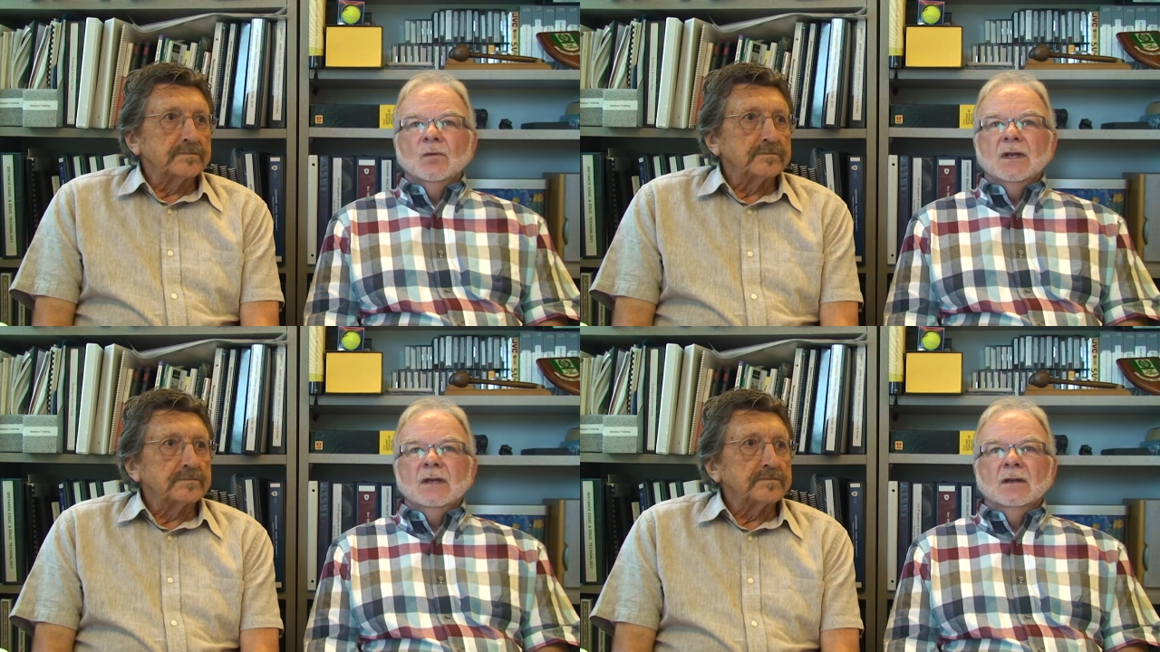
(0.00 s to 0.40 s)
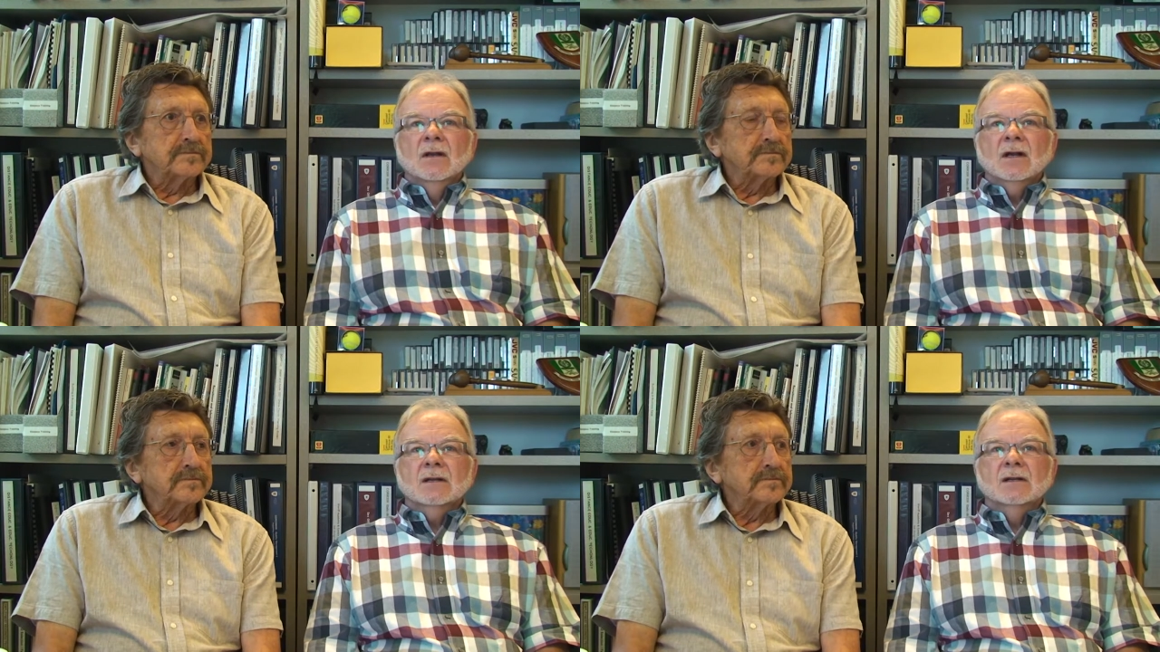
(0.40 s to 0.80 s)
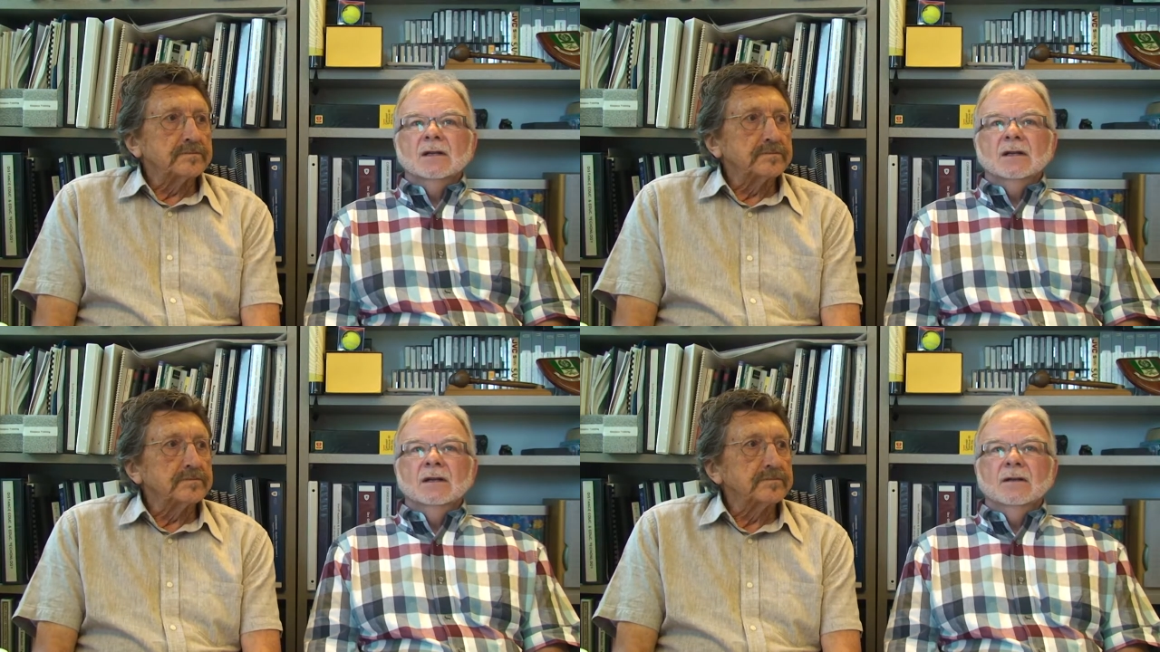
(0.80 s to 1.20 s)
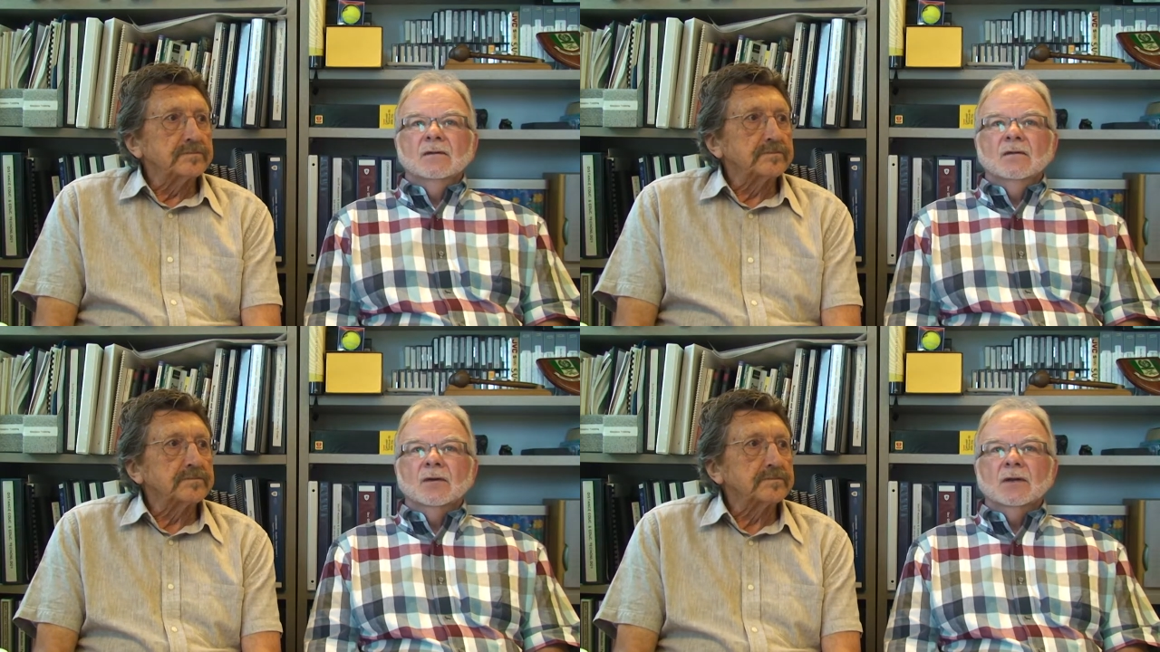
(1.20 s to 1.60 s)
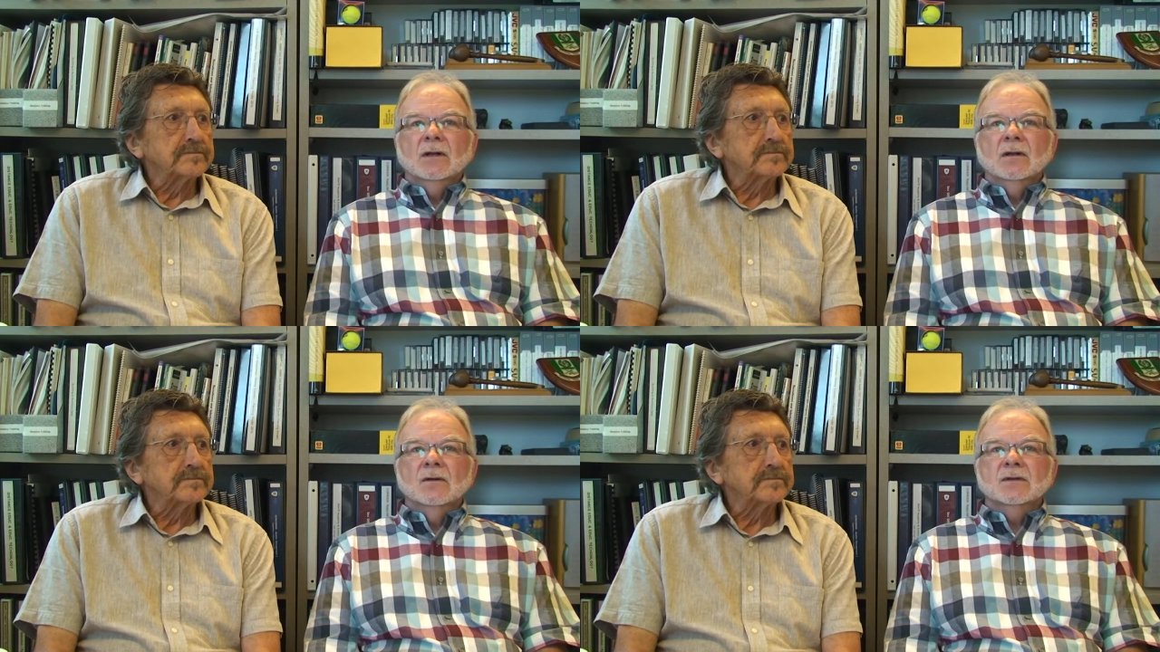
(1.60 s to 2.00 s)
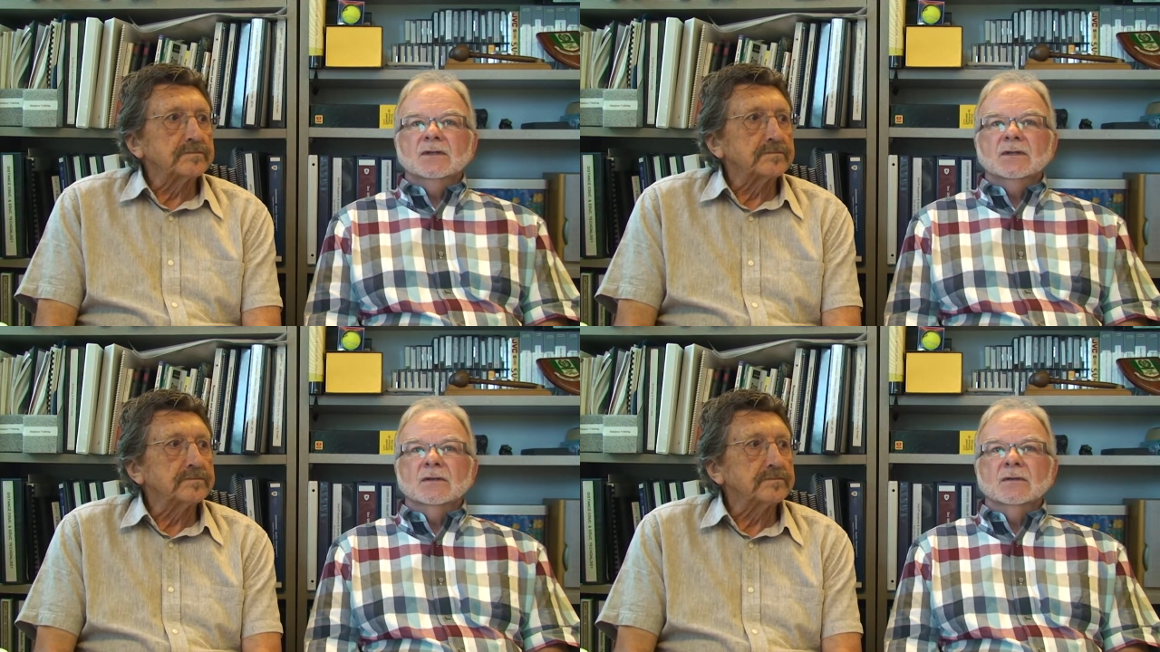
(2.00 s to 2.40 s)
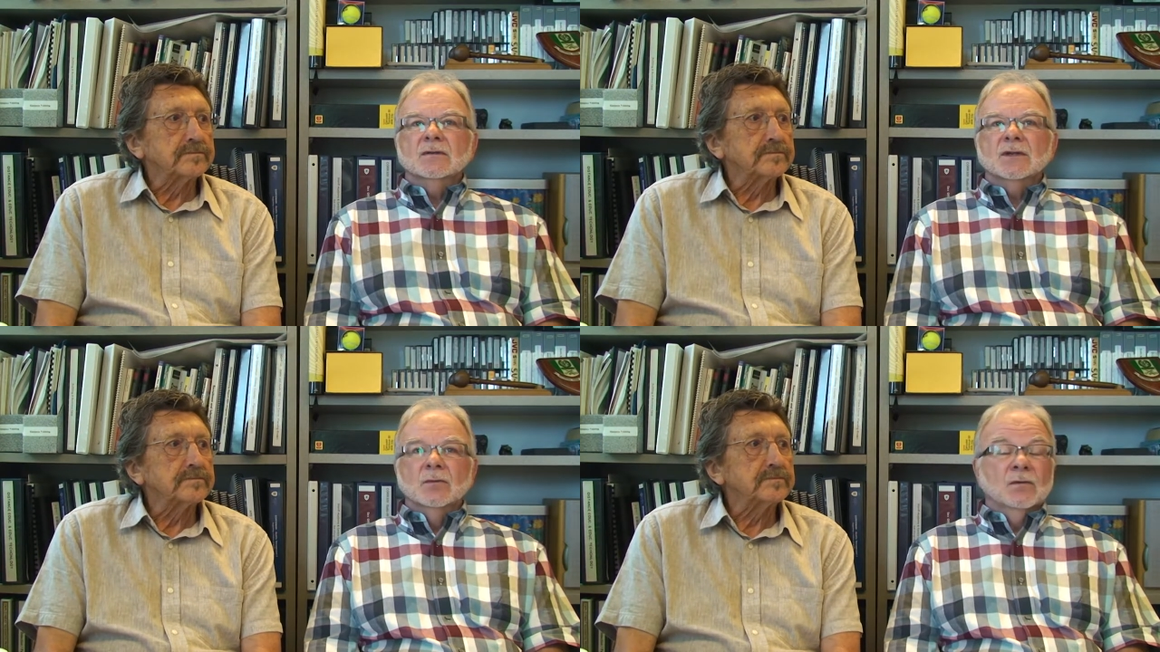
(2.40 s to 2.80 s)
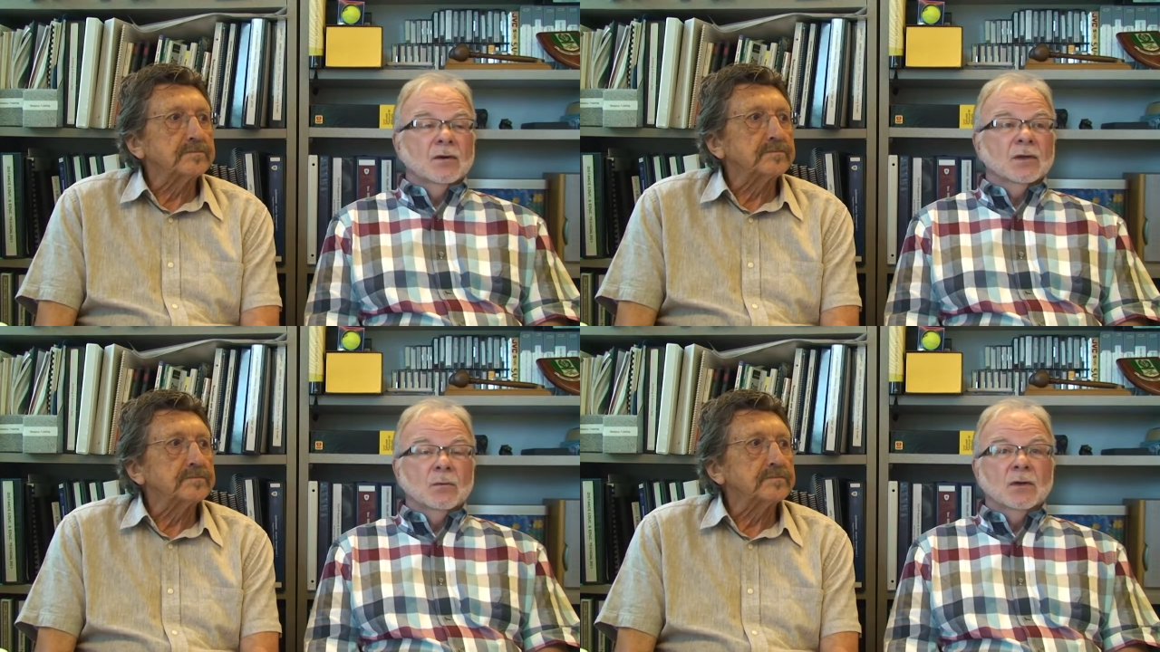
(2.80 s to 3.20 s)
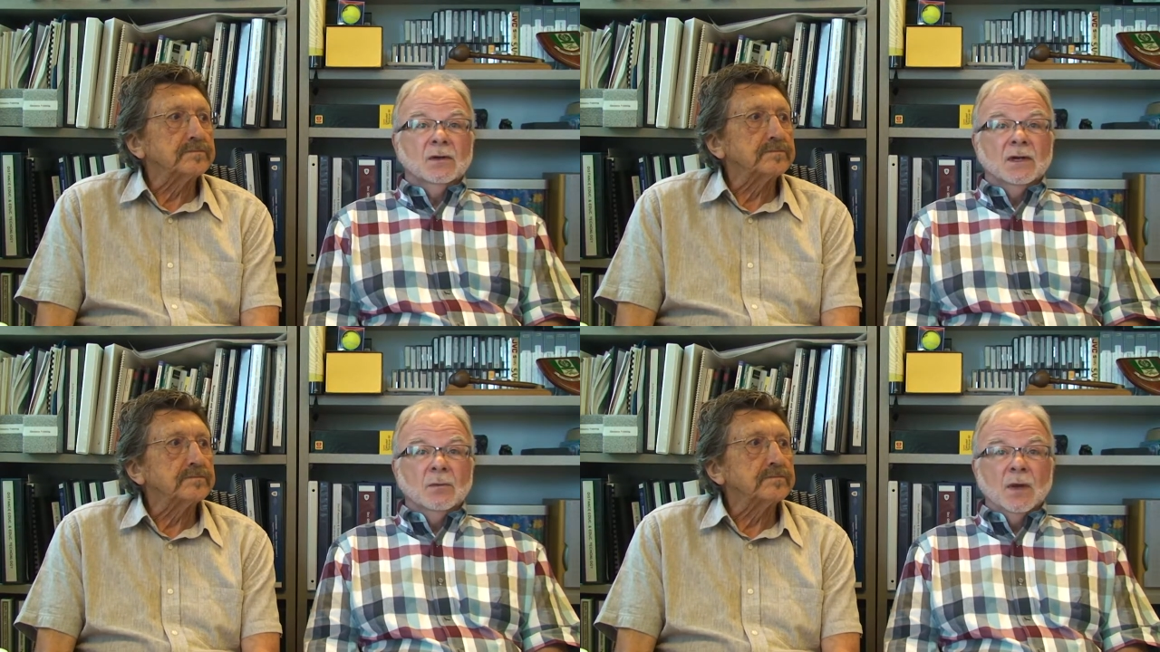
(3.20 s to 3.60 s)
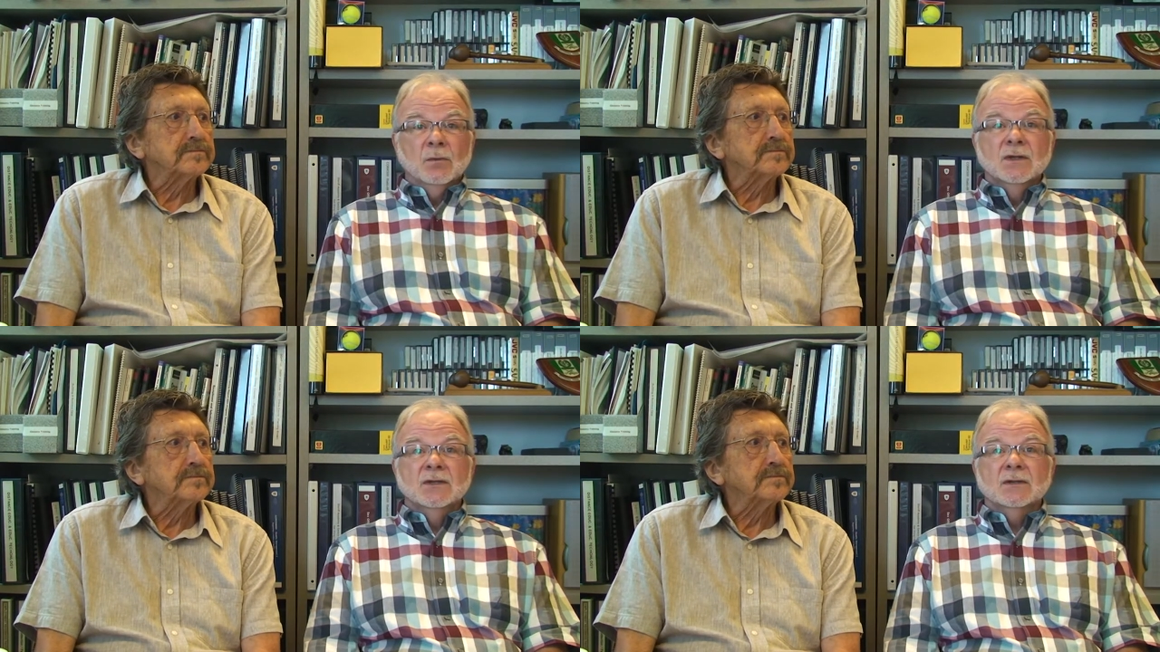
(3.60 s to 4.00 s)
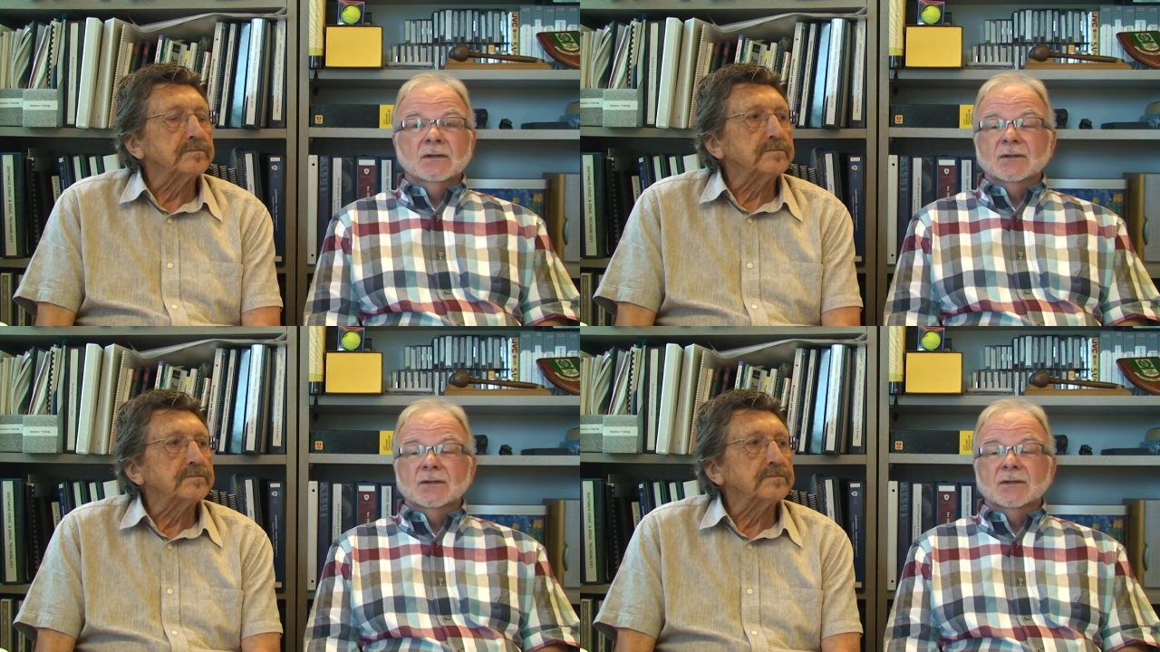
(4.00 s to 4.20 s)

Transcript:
Speaker 1: we luckily lived very close to some of our community members.